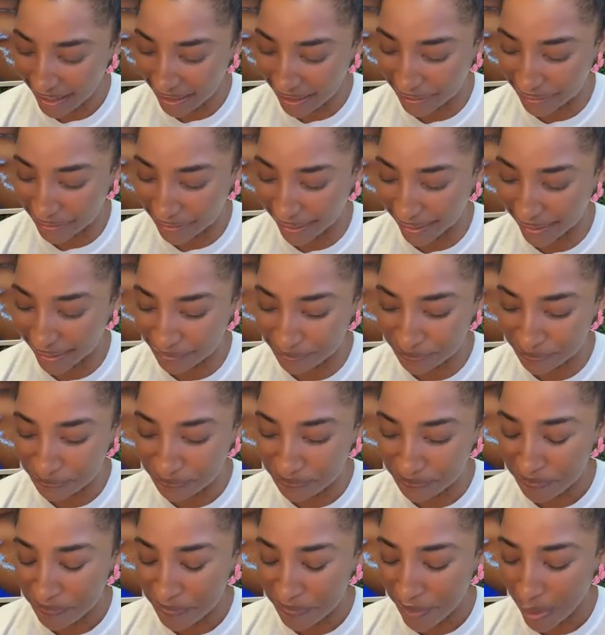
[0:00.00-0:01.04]
All right.
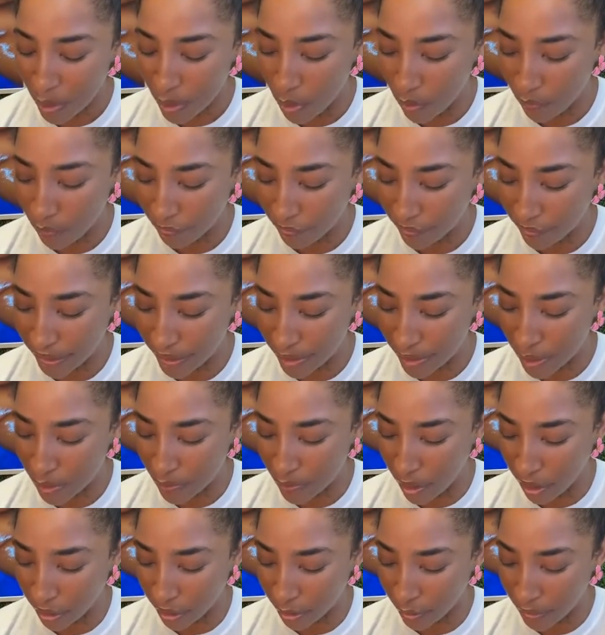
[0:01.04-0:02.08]
Hopefully
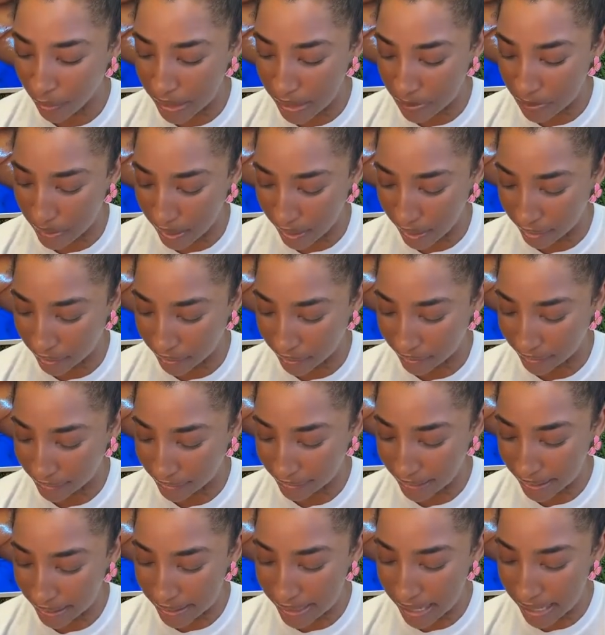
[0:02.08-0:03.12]
tomorrow is better.
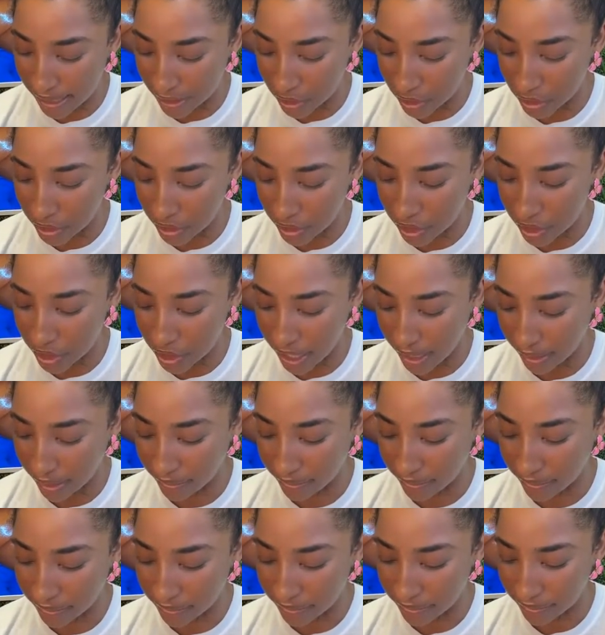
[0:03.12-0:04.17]
Let's actually
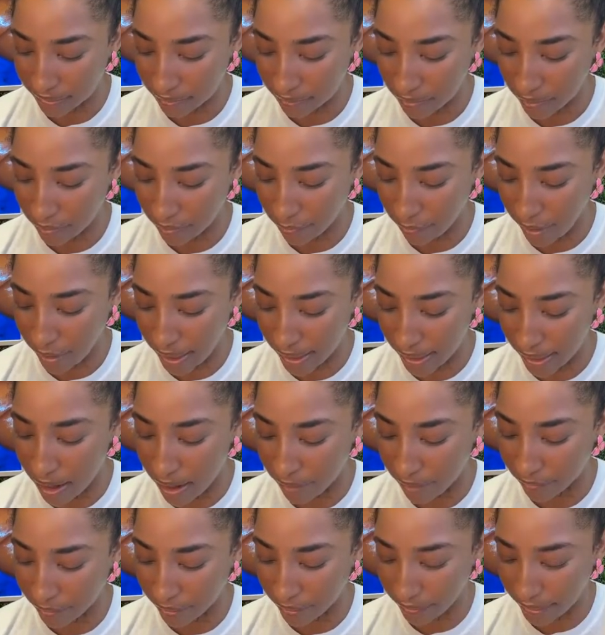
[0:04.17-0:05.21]
check before I get
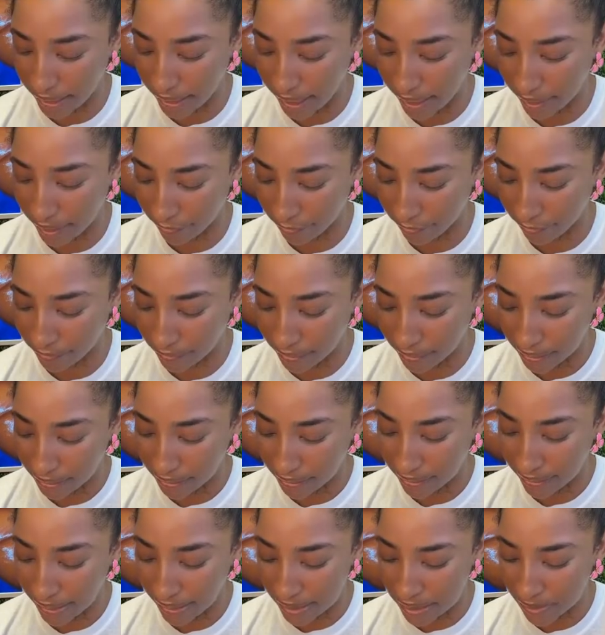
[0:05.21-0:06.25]
off the live.
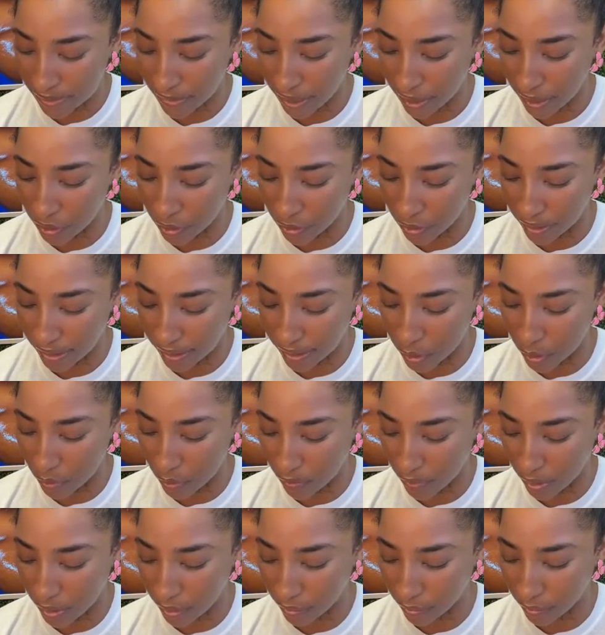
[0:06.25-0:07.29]
let's make sure that
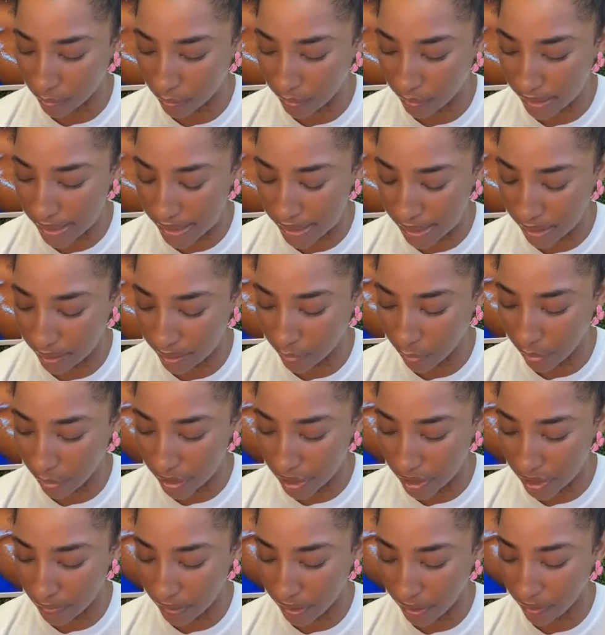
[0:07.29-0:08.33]
tomorrow isn't
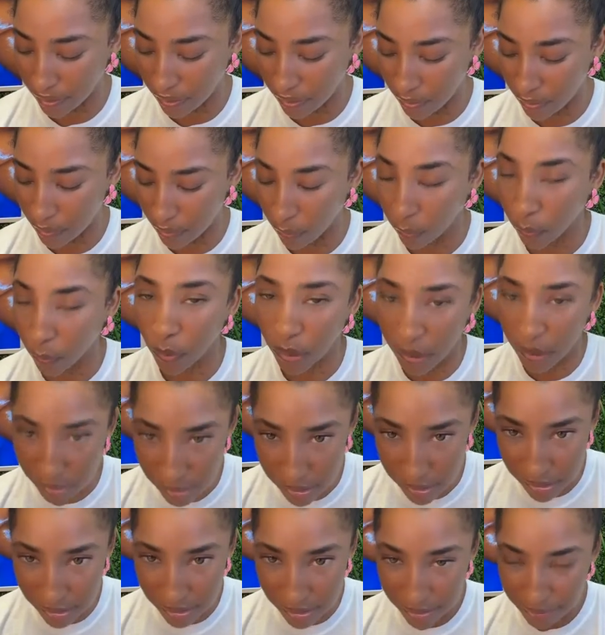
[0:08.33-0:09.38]
going to be
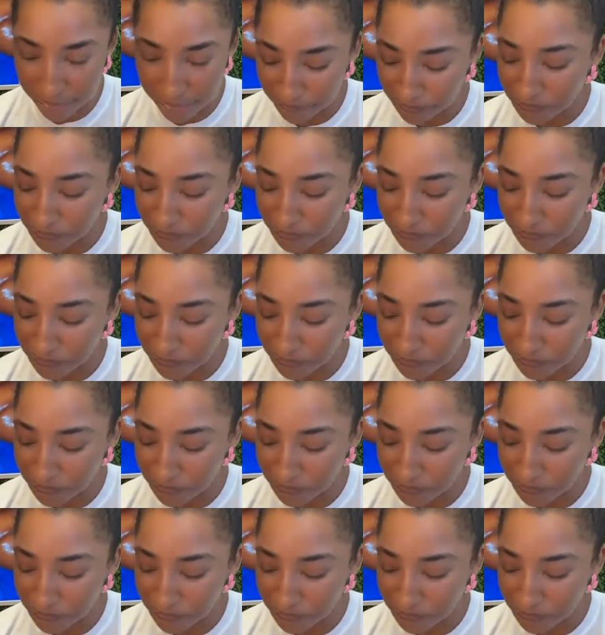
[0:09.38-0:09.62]
worse.